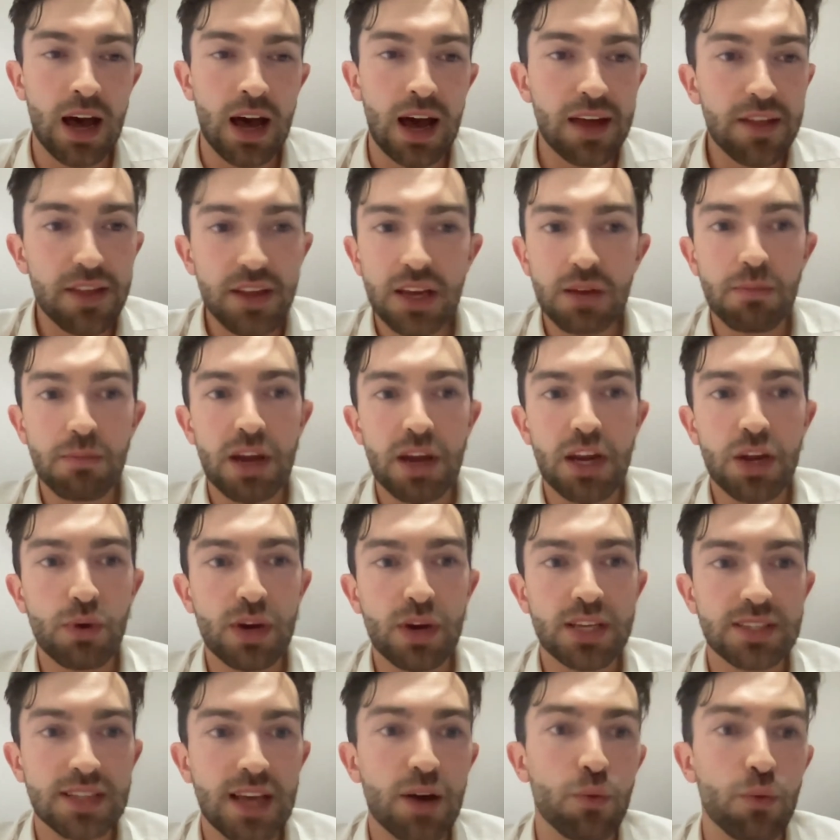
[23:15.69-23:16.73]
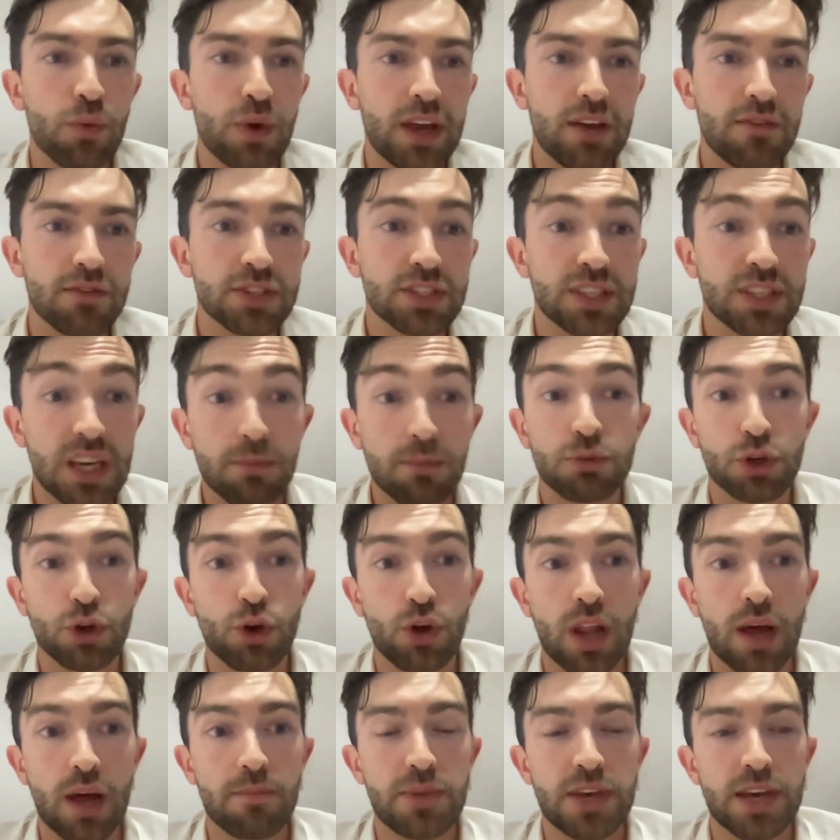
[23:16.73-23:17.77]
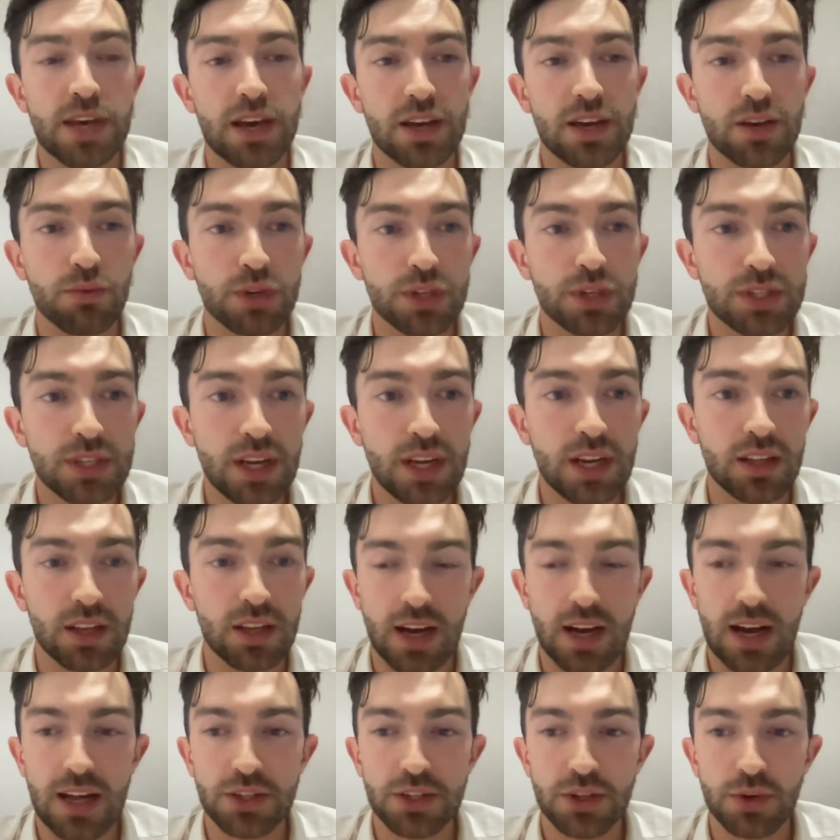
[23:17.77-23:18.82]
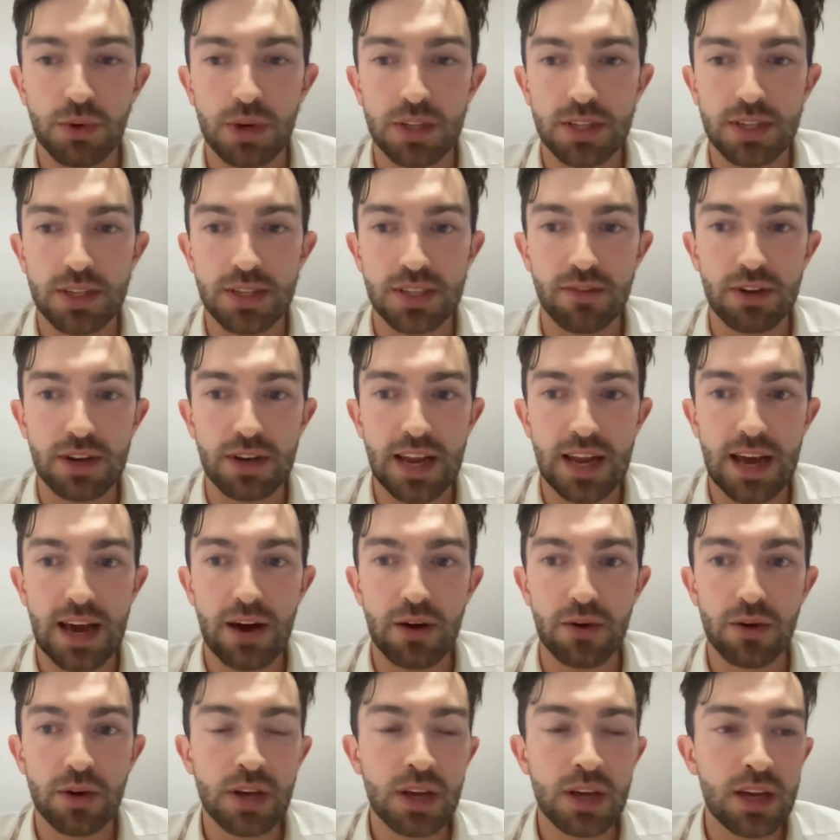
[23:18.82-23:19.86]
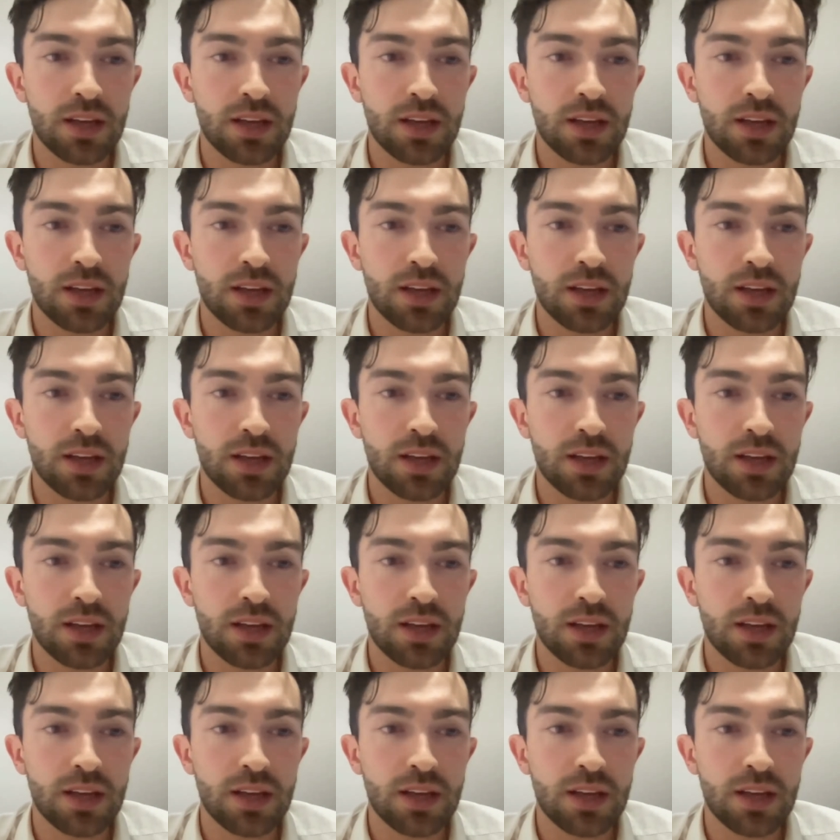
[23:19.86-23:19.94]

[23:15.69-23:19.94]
I think in many ways that wave skipped Colombia, and we're seeing the consequences of it now.